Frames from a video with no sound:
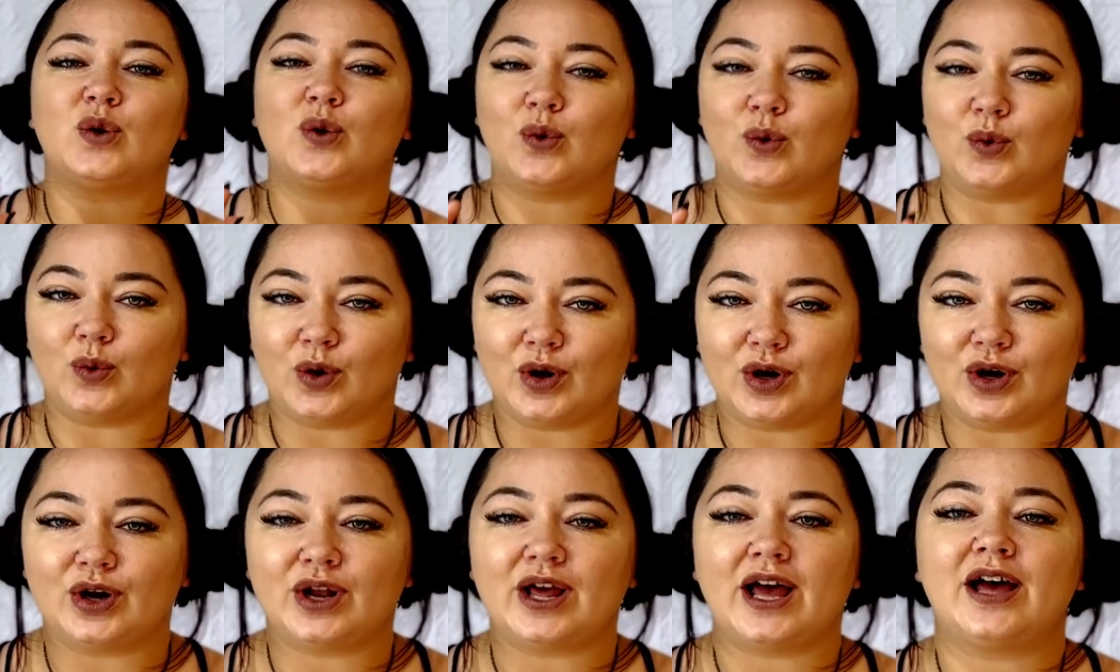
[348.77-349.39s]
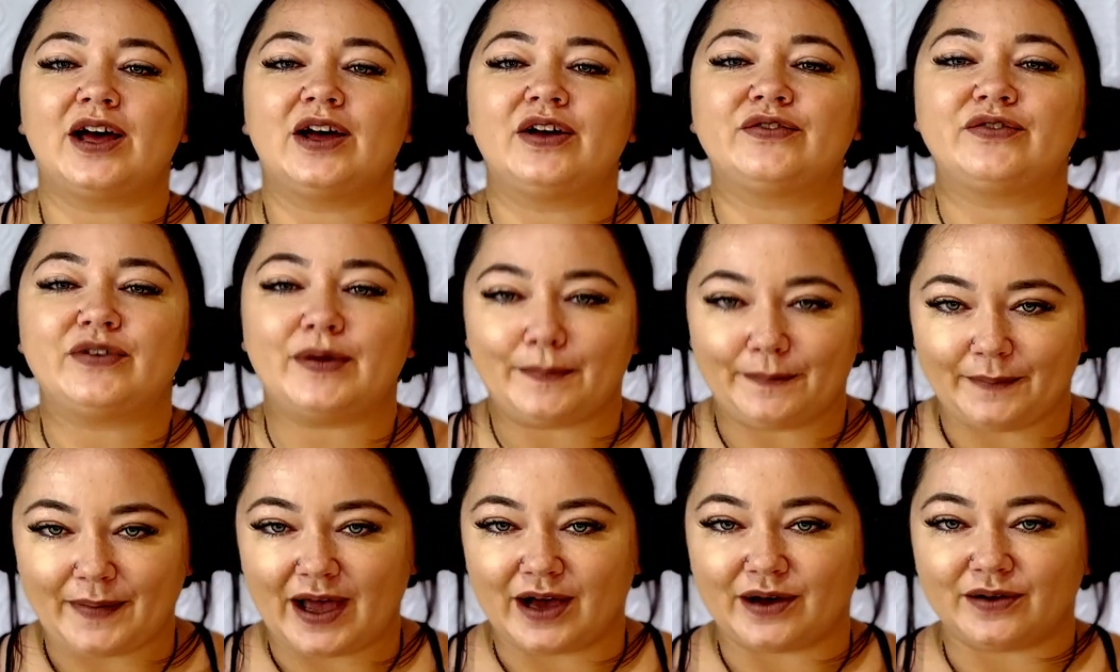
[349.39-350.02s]
word of
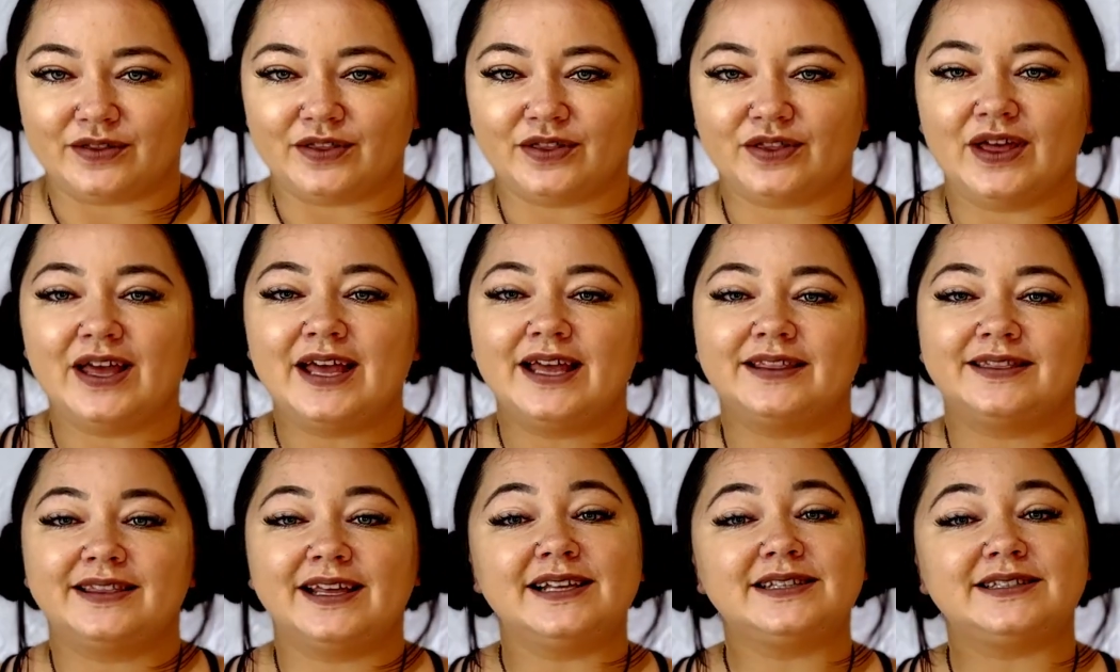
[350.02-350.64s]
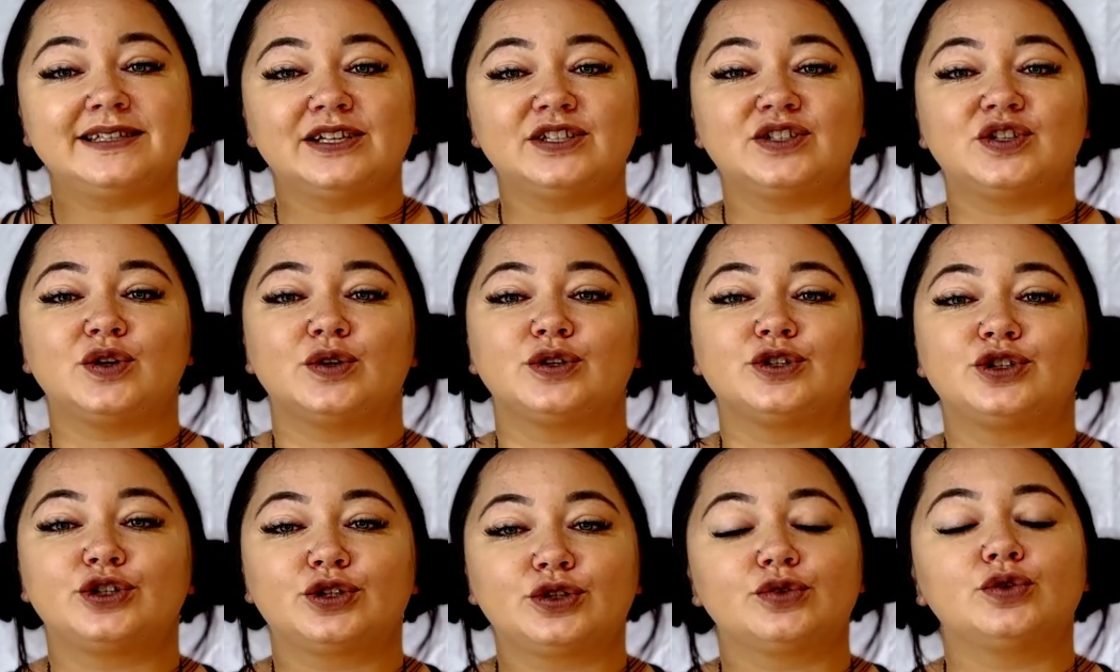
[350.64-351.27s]
mouth. This is your
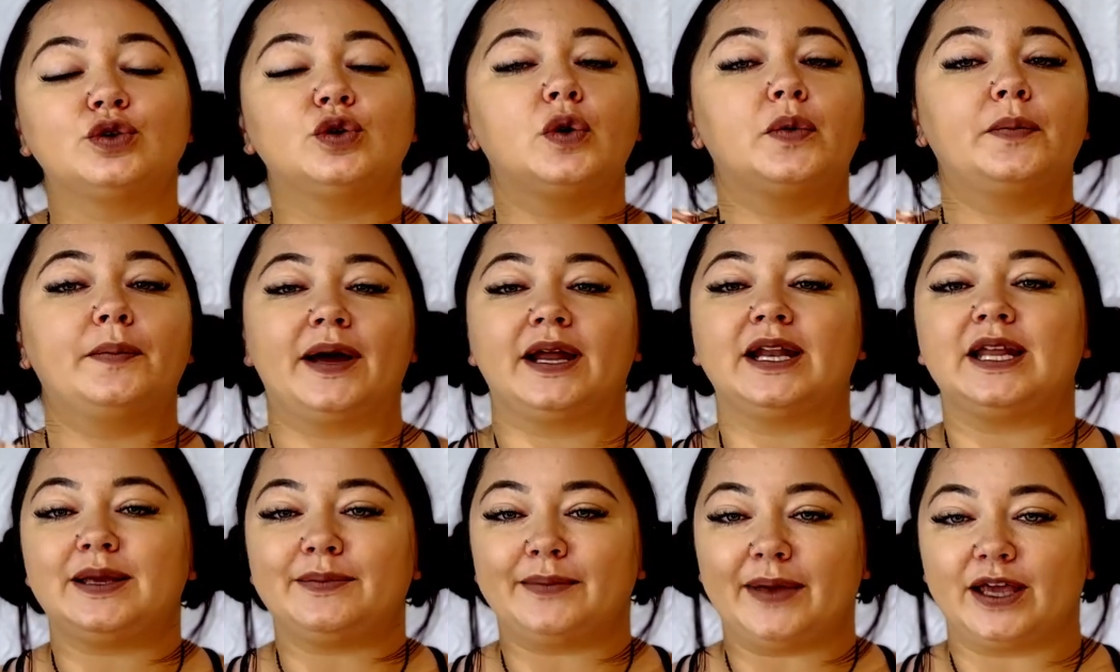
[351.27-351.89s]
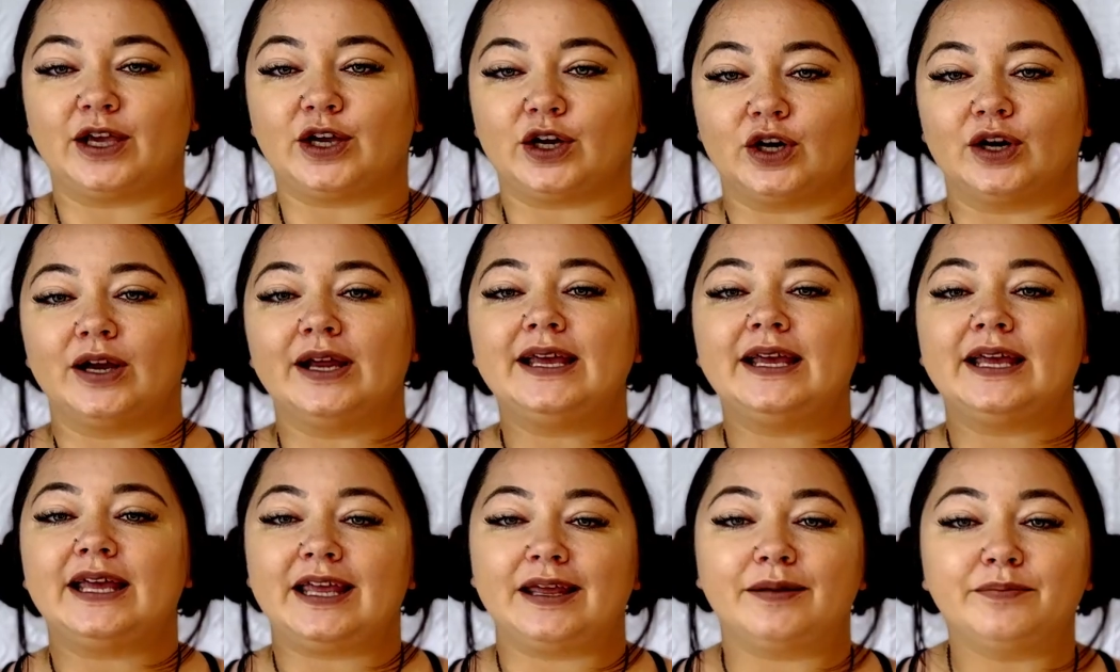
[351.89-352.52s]
true money maker.
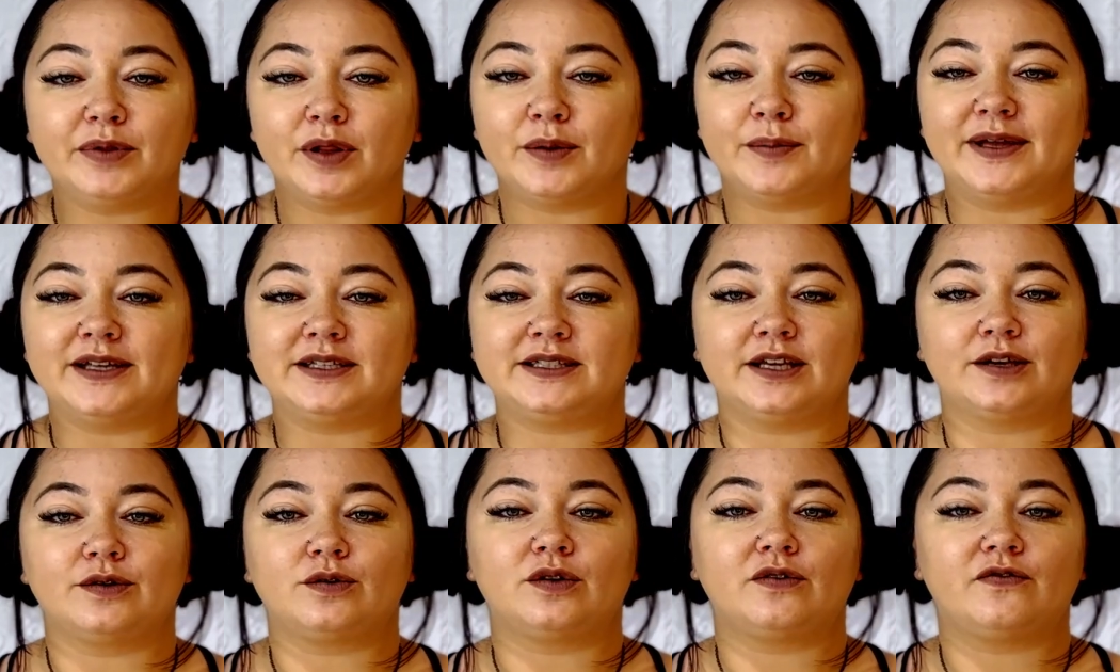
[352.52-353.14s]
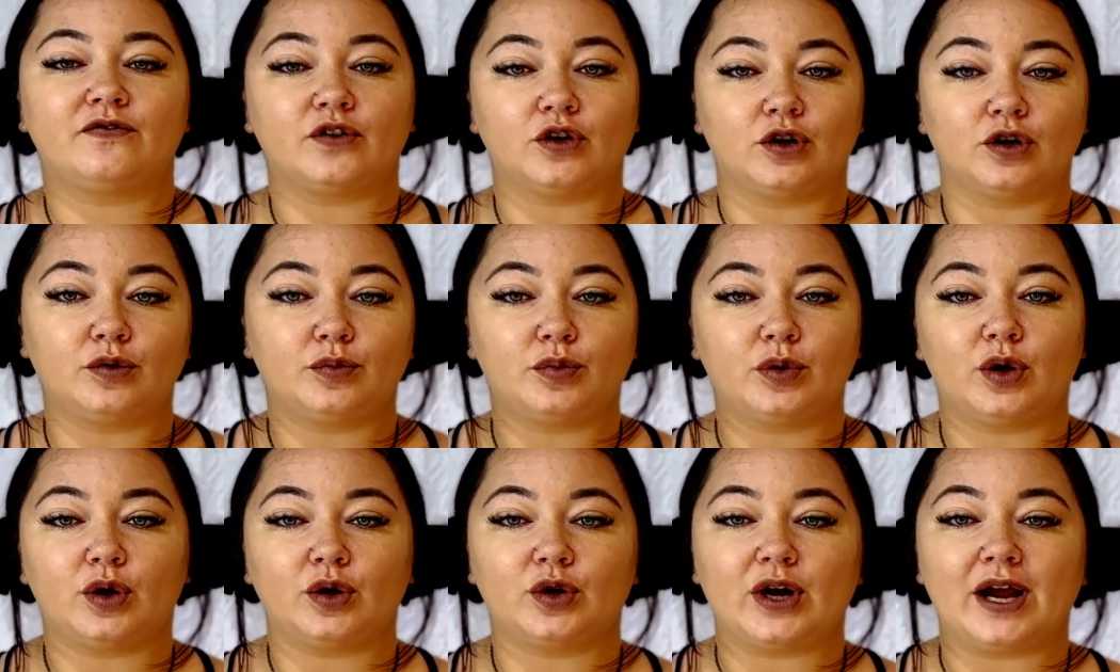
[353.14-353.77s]
Implementing a referral
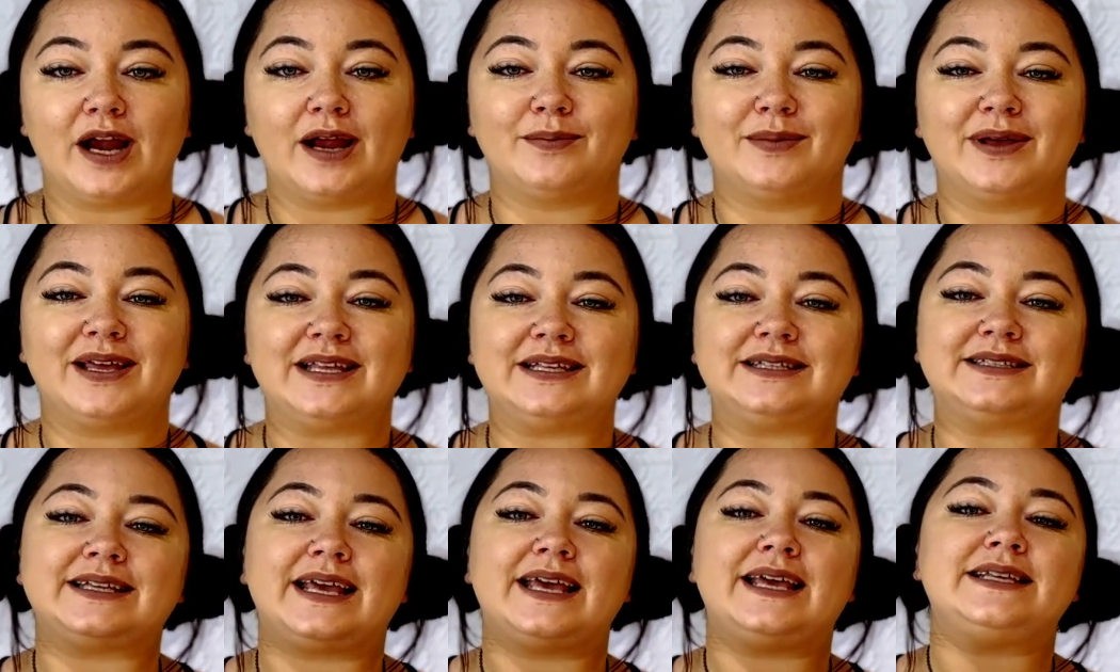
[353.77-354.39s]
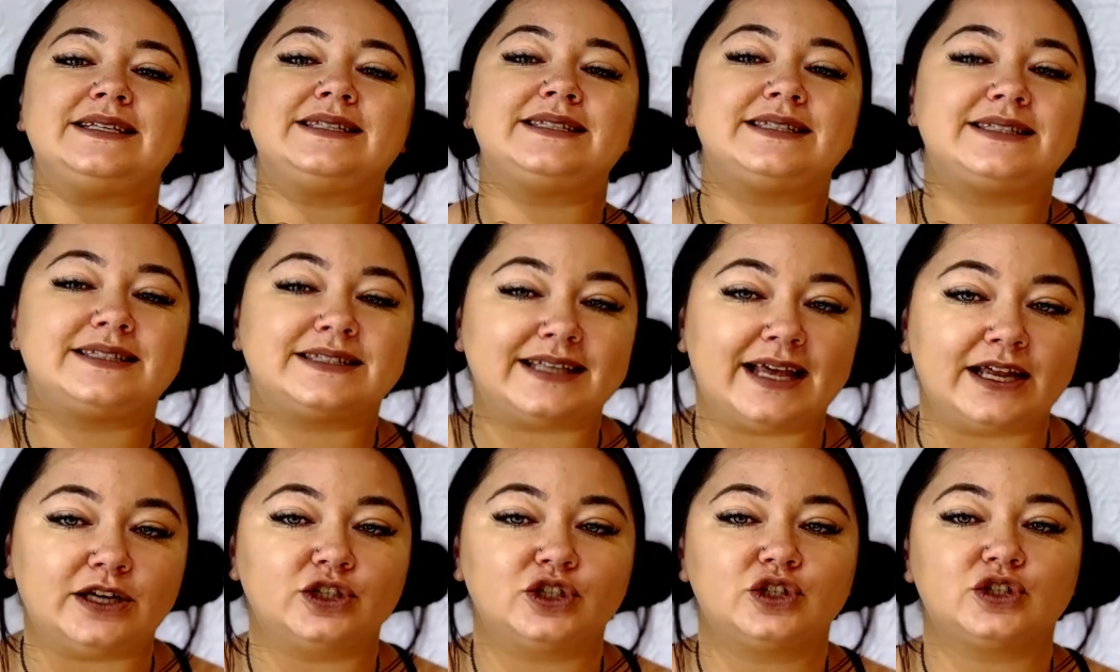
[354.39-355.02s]
program is
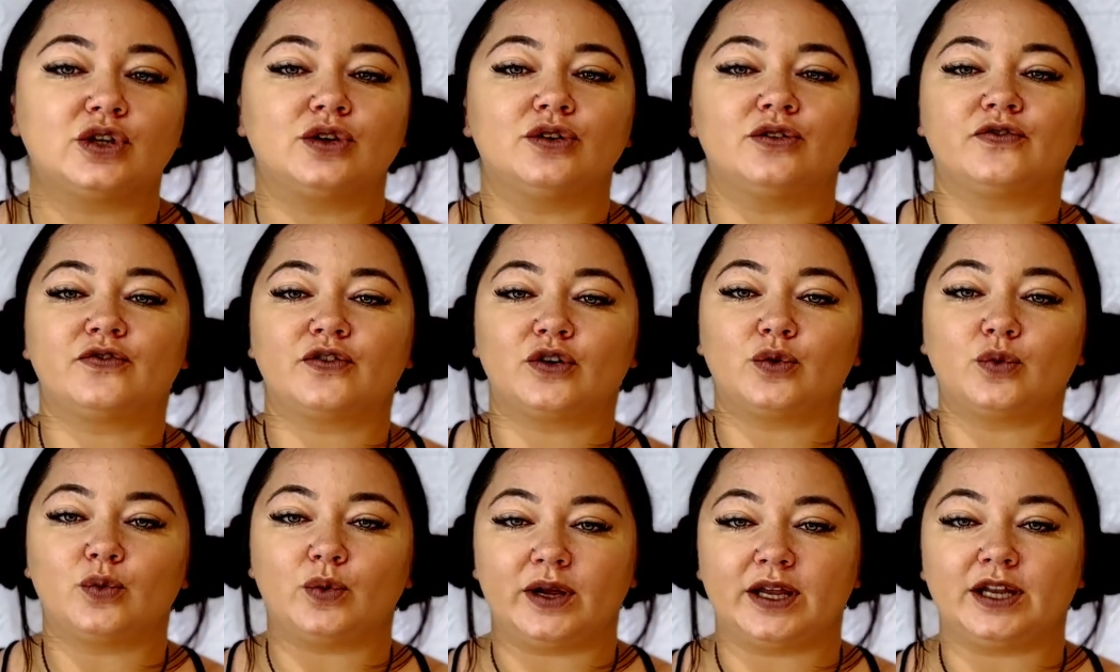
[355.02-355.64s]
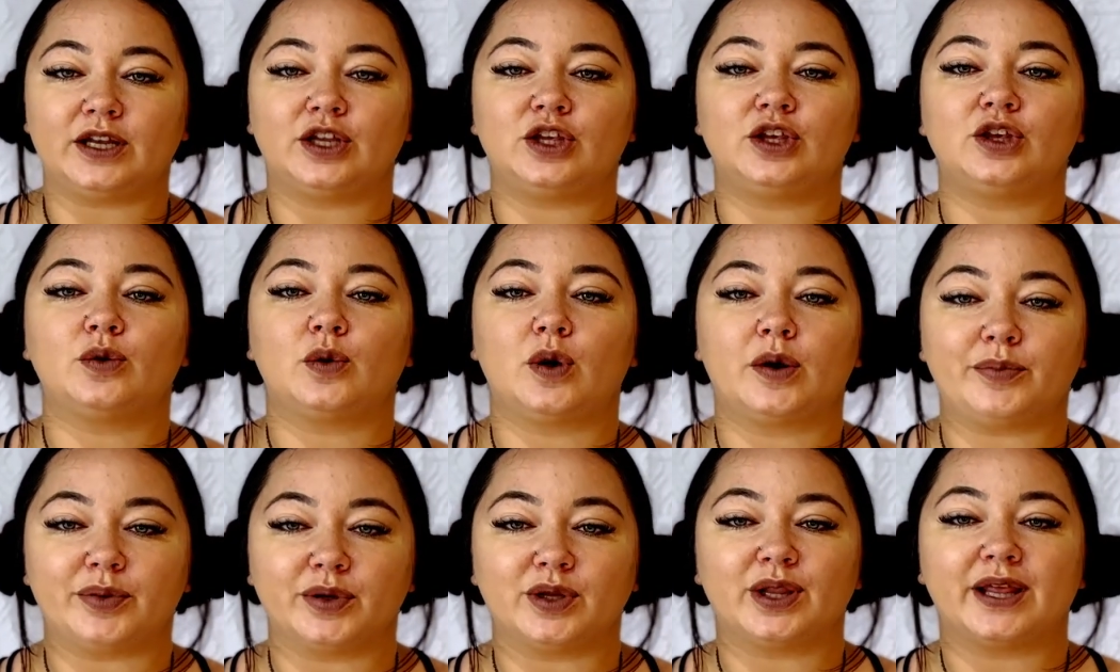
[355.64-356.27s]
essential for when you
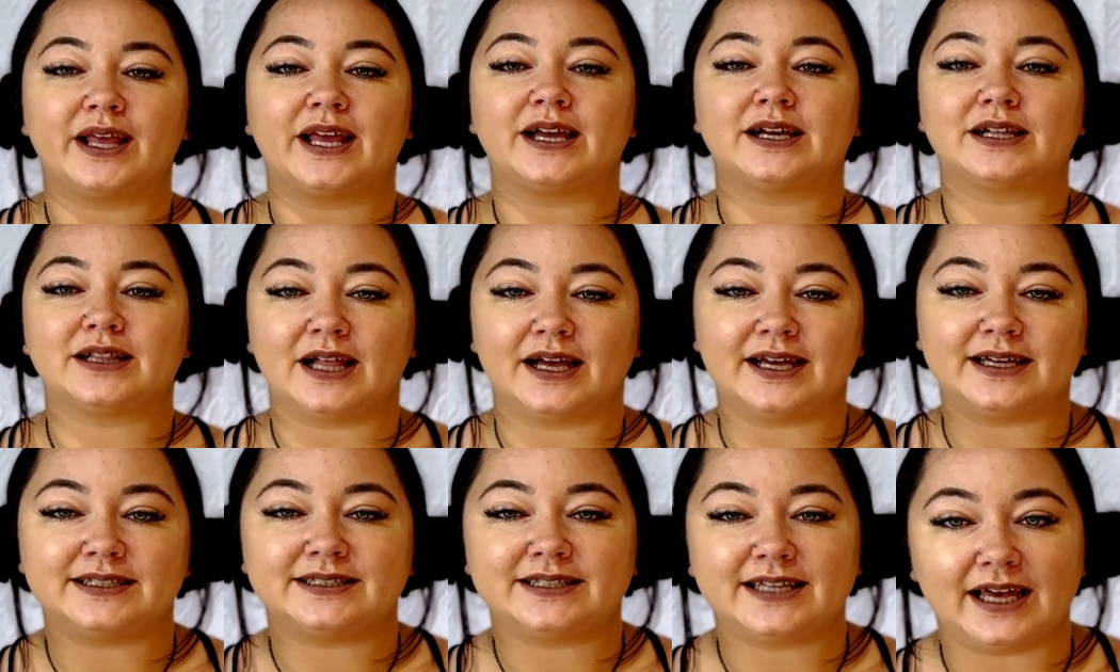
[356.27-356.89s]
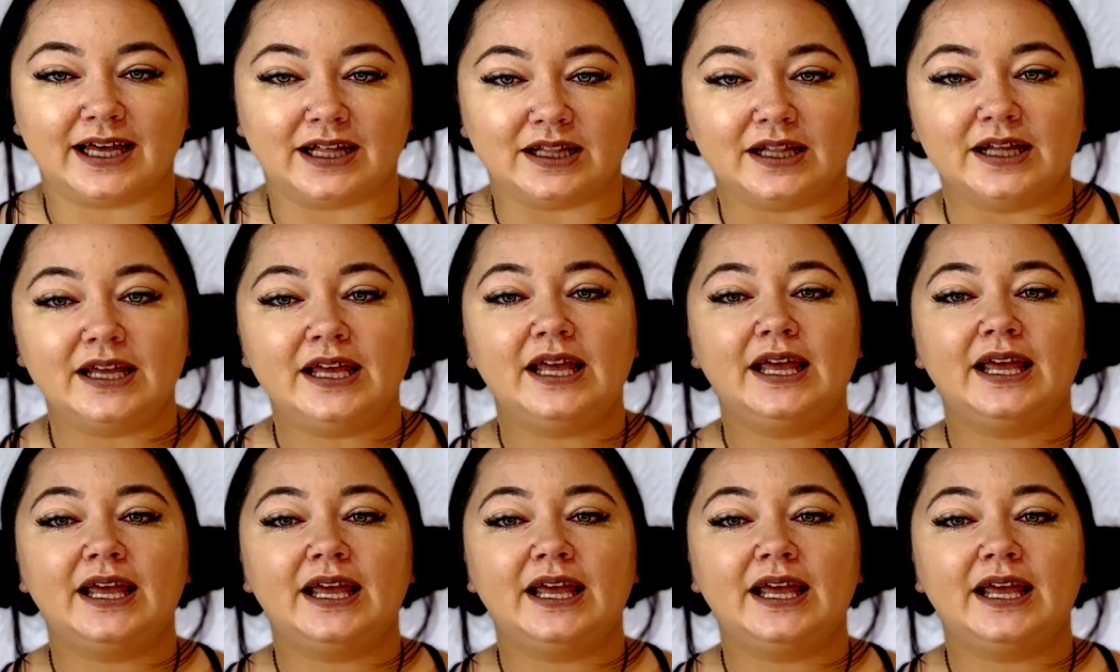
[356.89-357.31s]
are building a clientele.